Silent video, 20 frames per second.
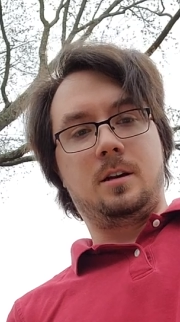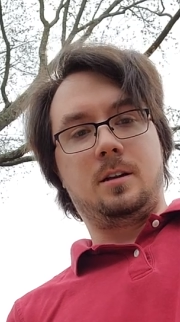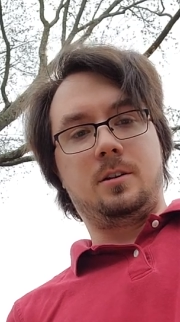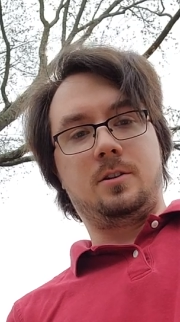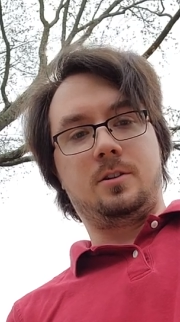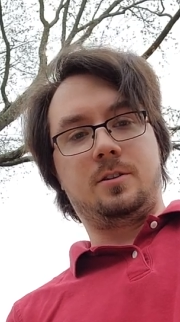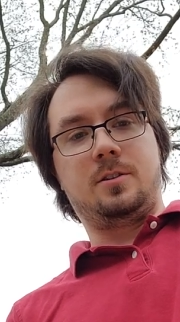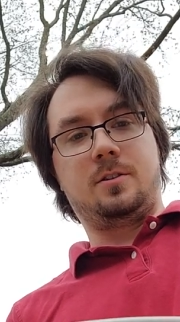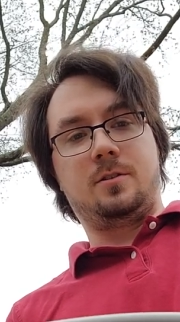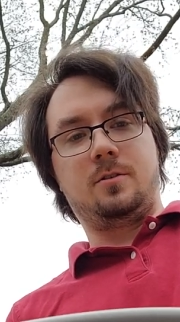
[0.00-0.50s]

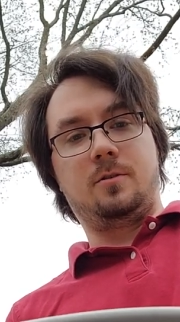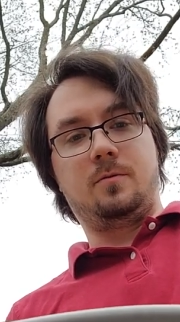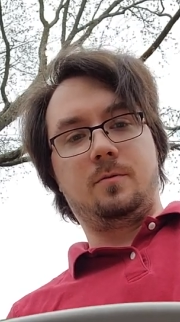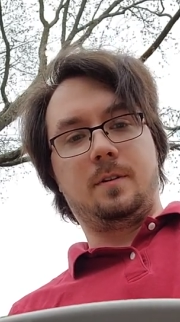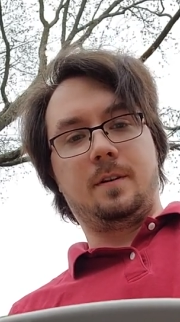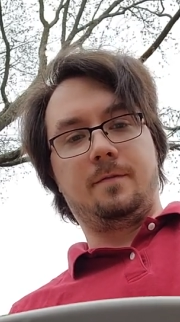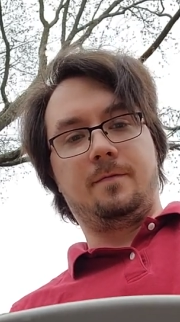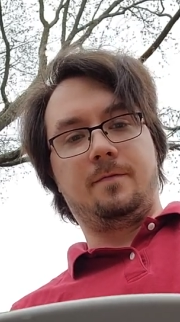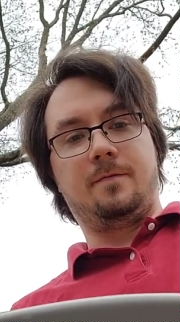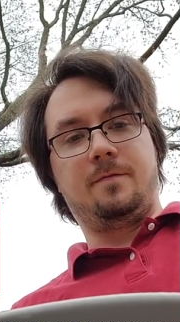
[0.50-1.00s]
and just
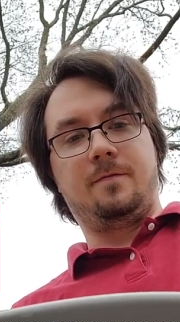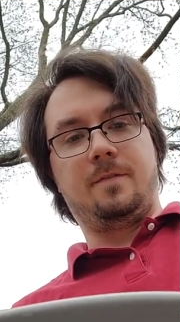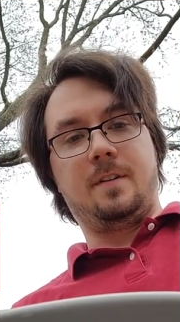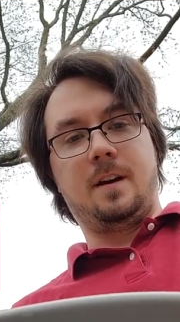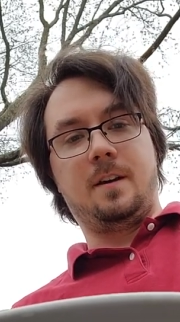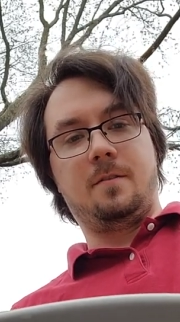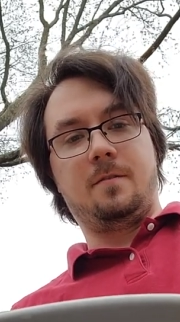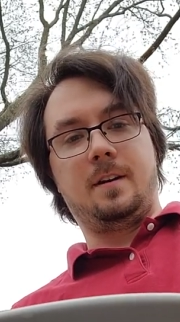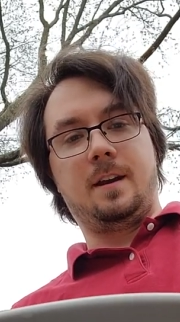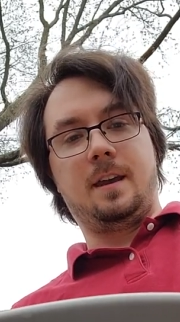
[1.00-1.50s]
do a
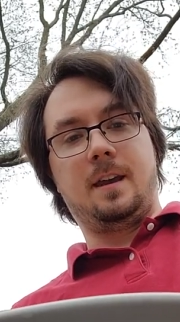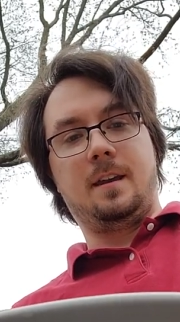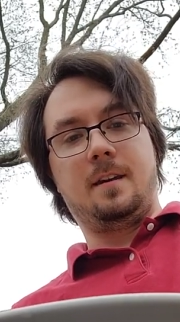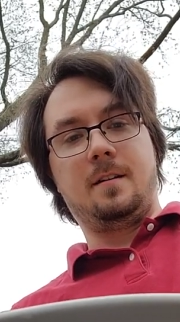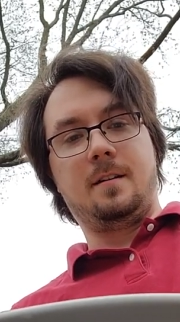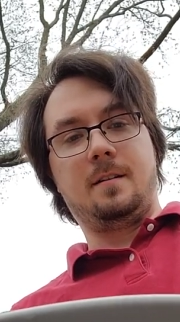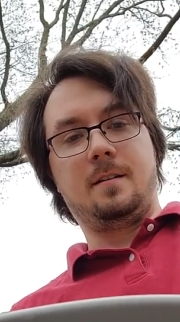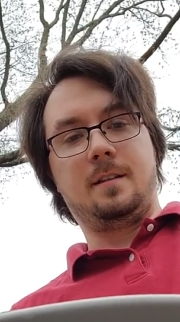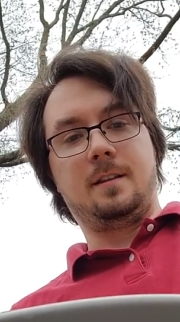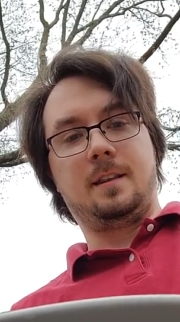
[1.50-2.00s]
very
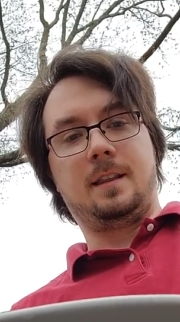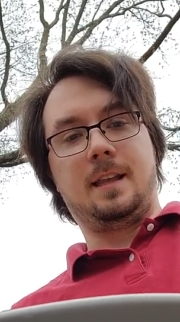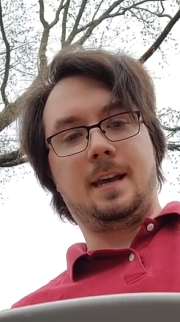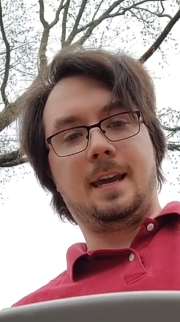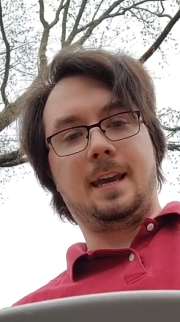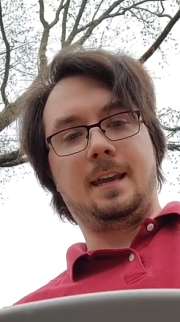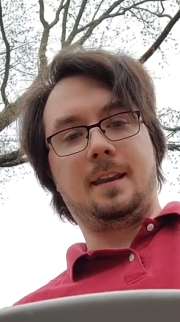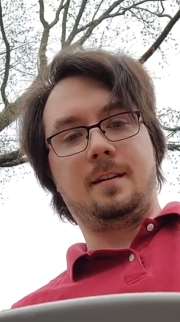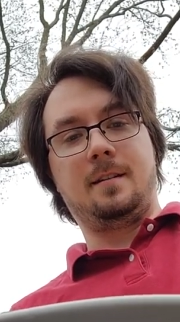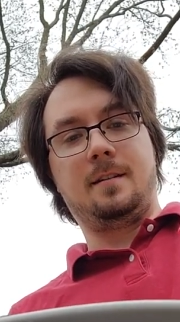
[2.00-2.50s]

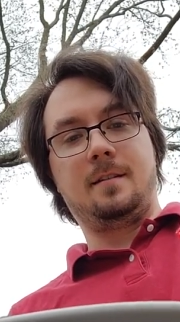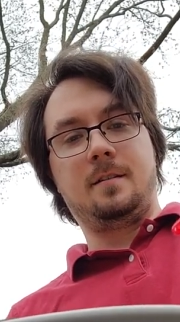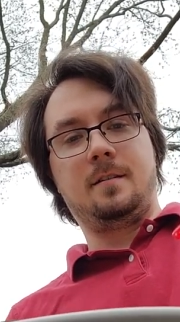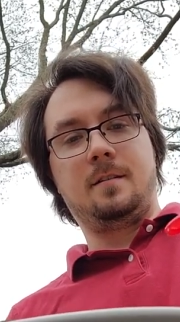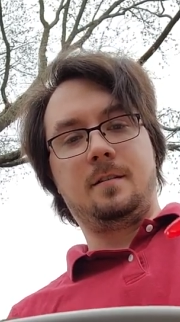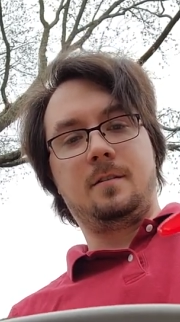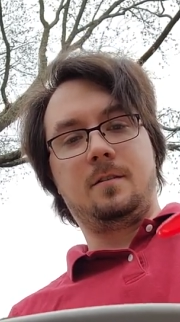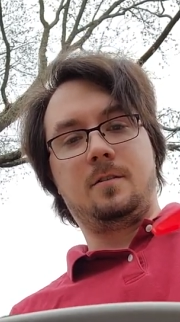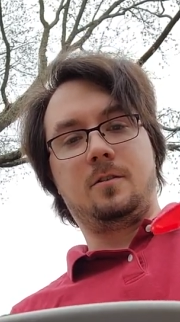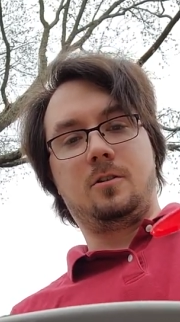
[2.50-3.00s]
light,
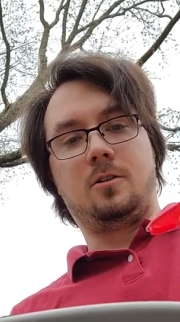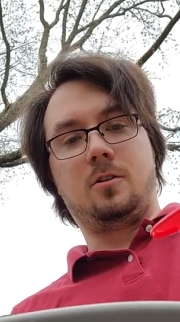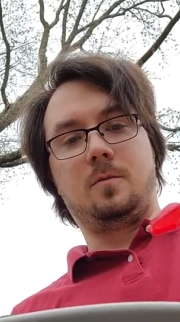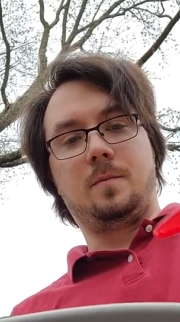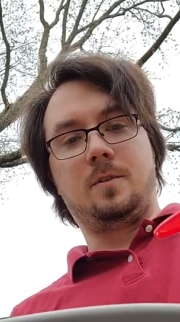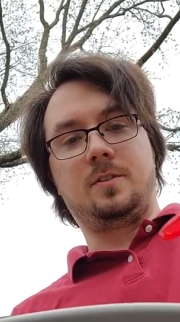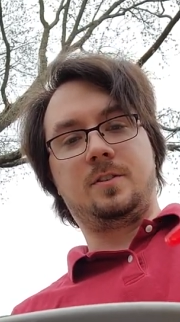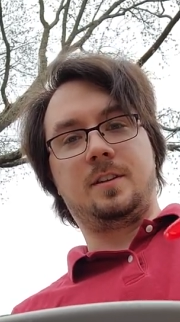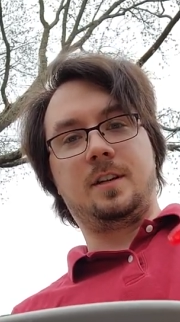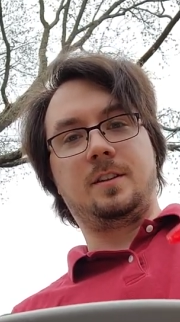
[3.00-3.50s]

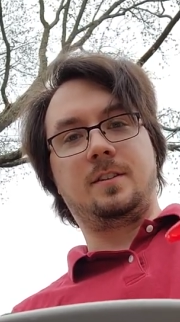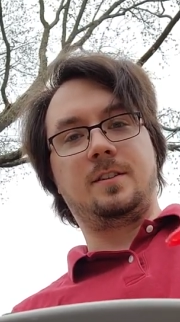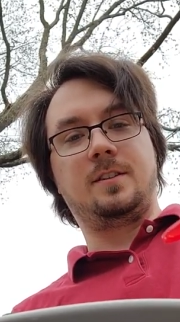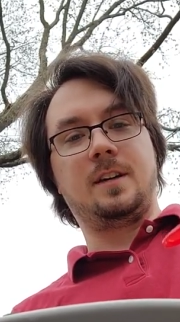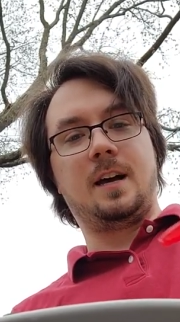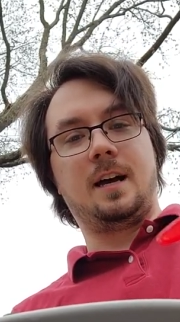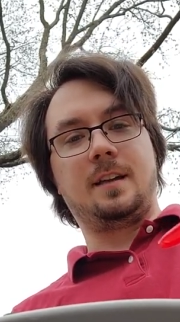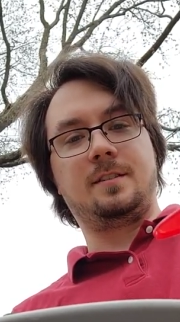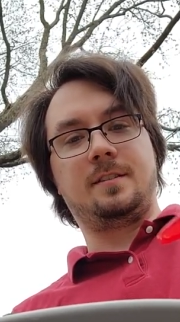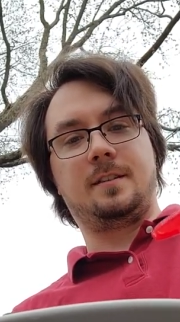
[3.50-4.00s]
almost a
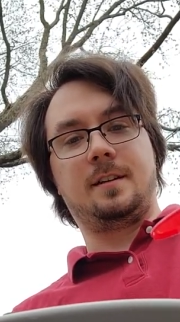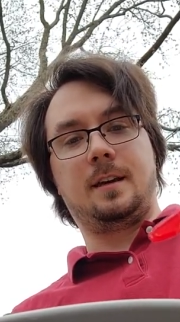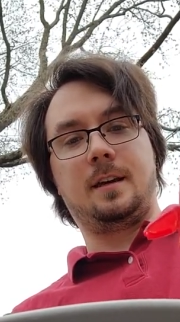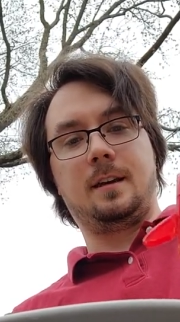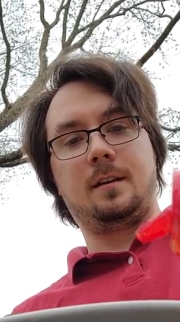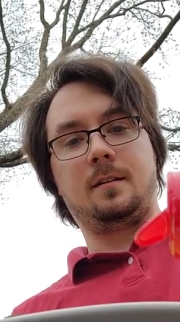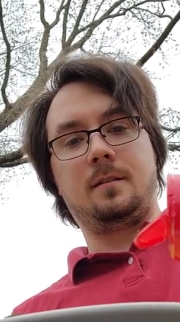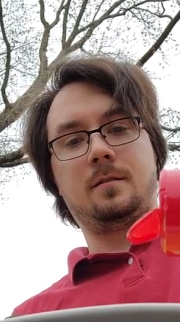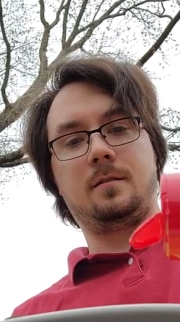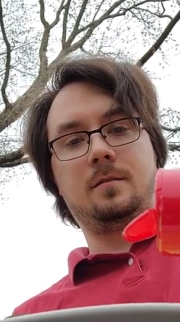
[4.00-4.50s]
dusting
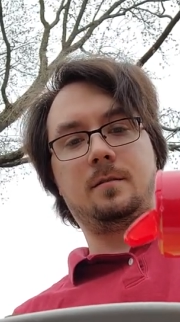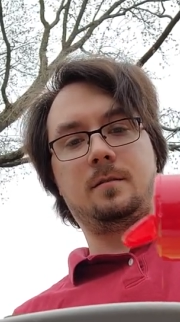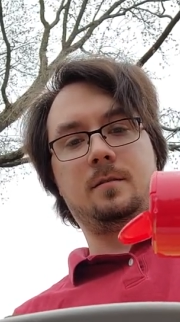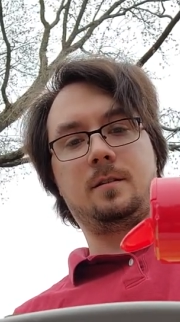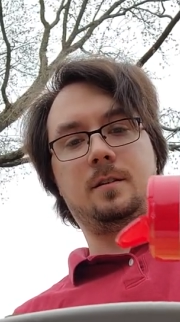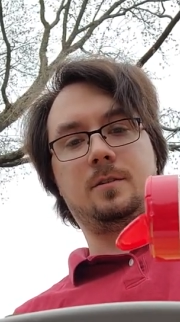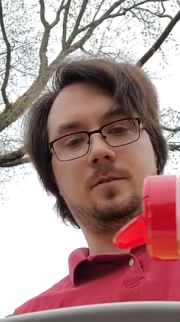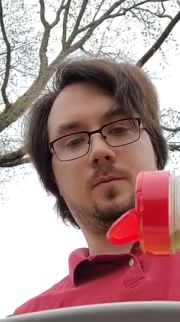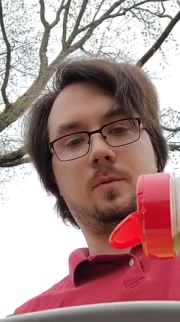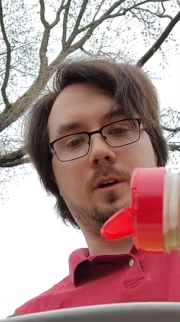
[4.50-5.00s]

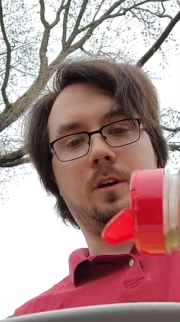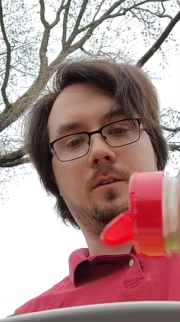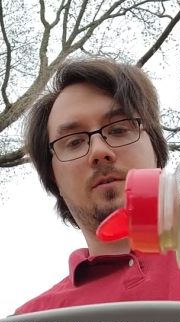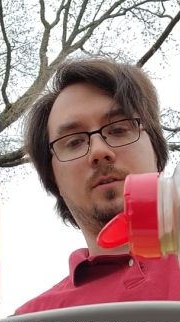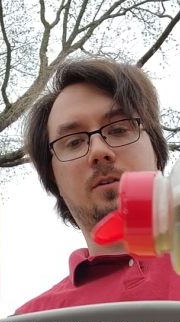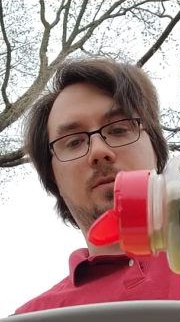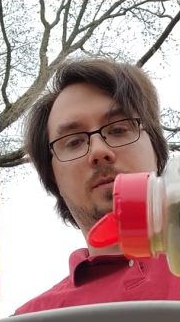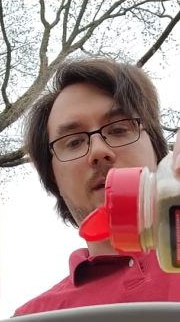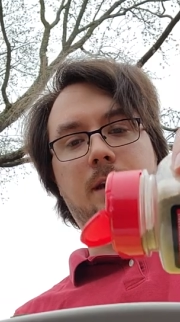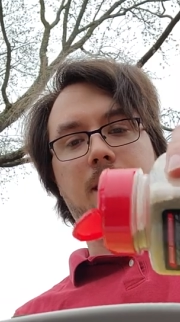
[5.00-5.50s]
is what you're
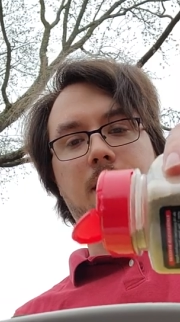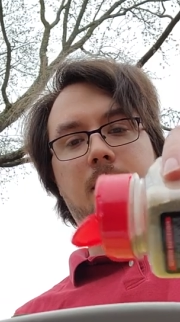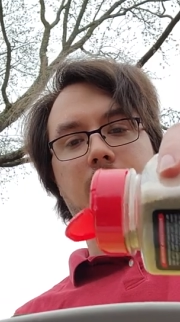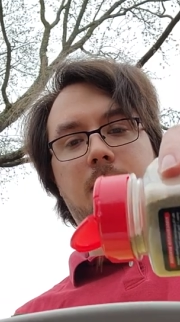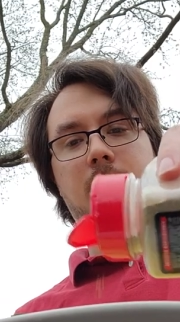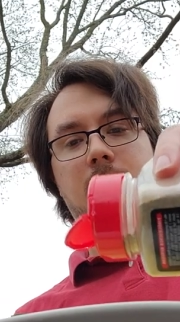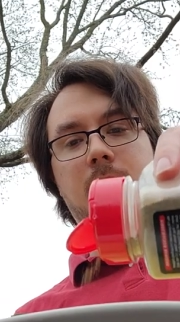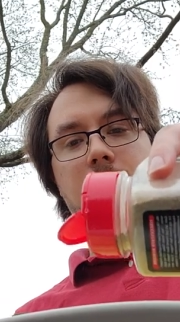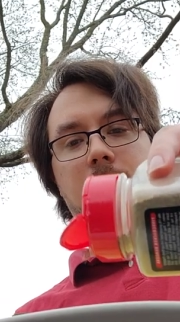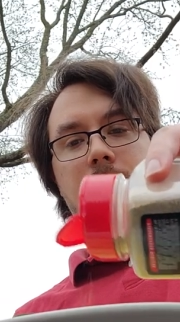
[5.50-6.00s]
doing
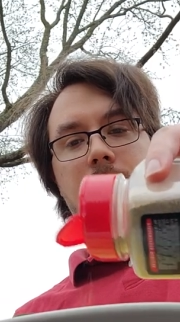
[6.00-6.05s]
here.